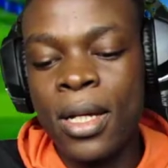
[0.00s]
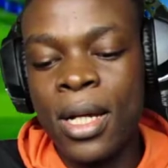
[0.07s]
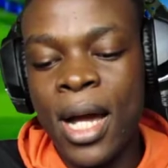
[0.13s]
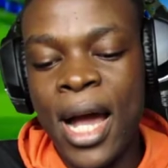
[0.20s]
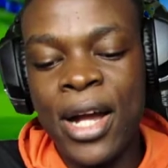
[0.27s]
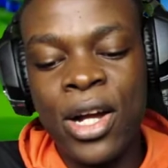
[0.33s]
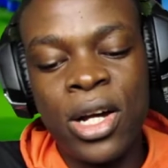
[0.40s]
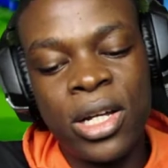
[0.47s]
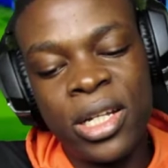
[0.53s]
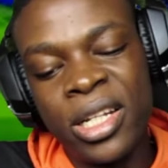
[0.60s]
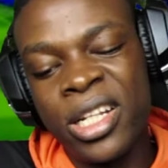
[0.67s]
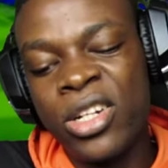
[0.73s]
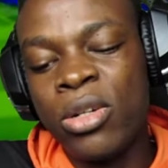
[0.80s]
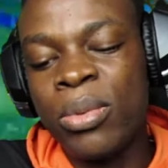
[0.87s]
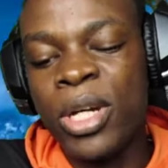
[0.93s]
I got a
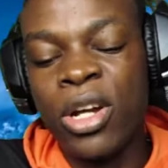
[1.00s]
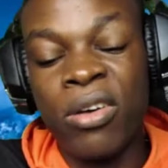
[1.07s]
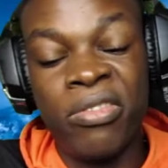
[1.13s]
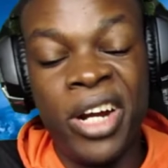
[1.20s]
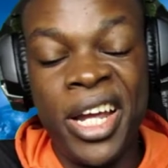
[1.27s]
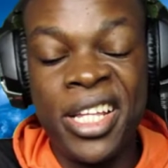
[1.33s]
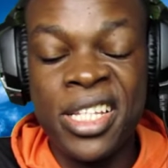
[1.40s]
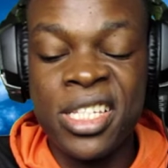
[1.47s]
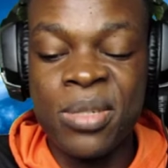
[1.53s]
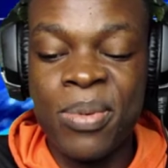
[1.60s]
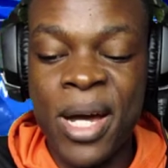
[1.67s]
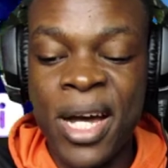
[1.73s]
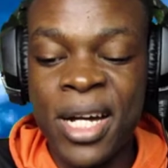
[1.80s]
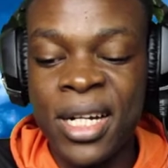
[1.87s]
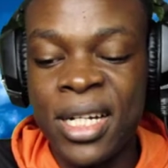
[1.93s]
little bit of ratings
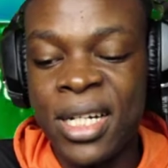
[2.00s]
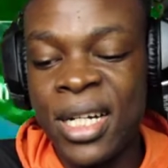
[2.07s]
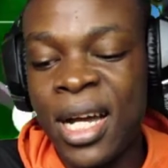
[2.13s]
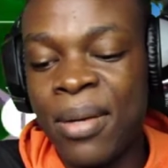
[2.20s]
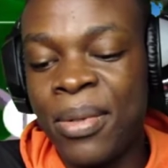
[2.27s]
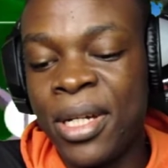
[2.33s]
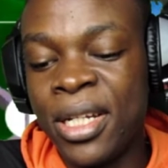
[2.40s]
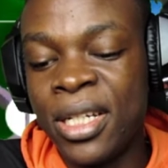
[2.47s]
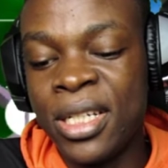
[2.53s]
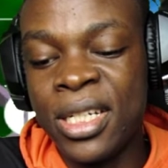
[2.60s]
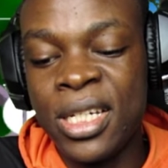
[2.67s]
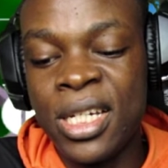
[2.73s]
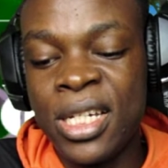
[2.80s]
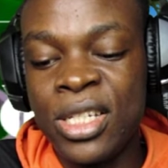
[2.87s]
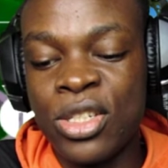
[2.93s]
back. I mean,
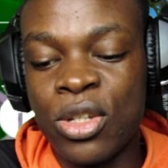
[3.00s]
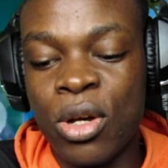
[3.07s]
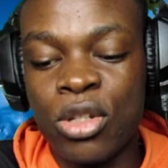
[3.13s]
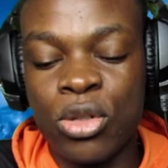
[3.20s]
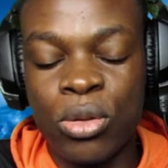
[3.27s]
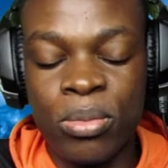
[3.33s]
it is not so